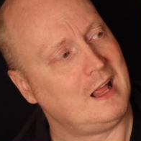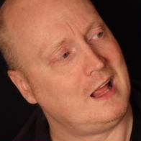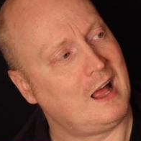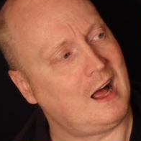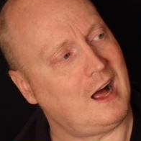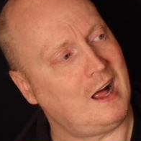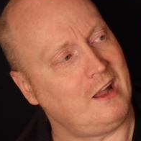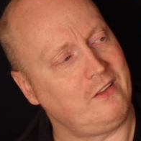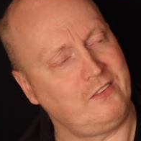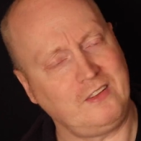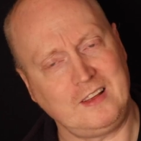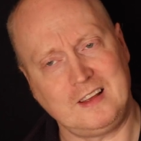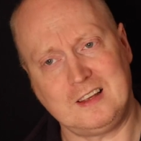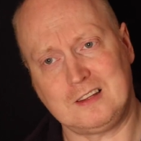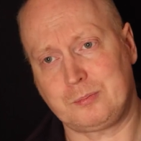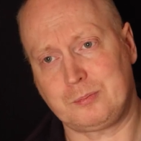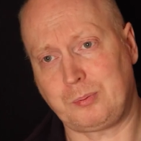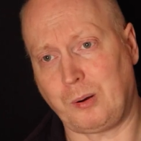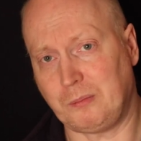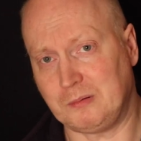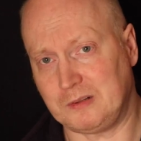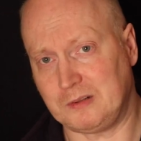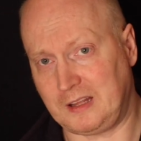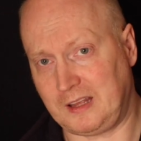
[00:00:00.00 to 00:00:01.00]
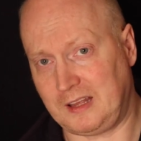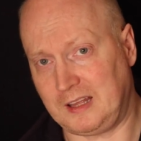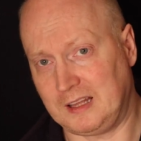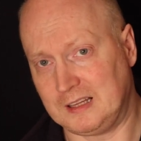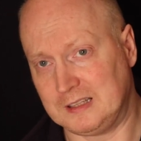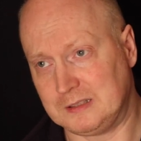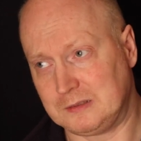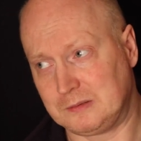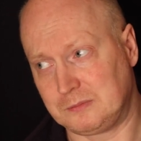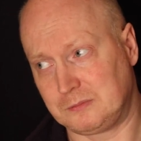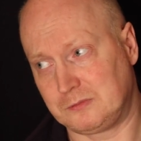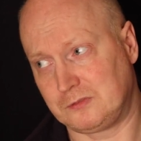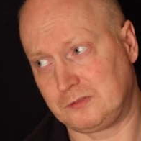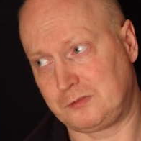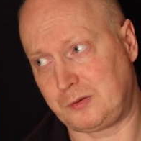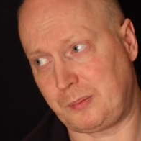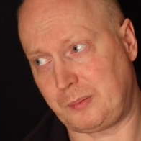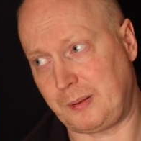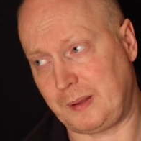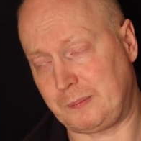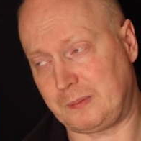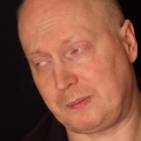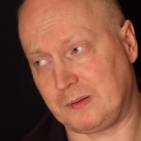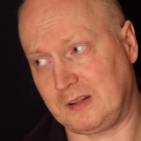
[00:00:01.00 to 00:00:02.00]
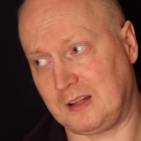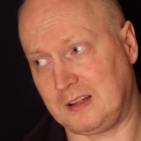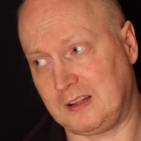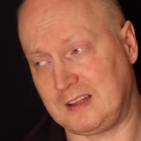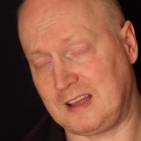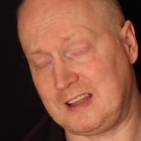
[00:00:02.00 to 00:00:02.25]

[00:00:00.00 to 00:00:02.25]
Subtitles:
I think it's probably for people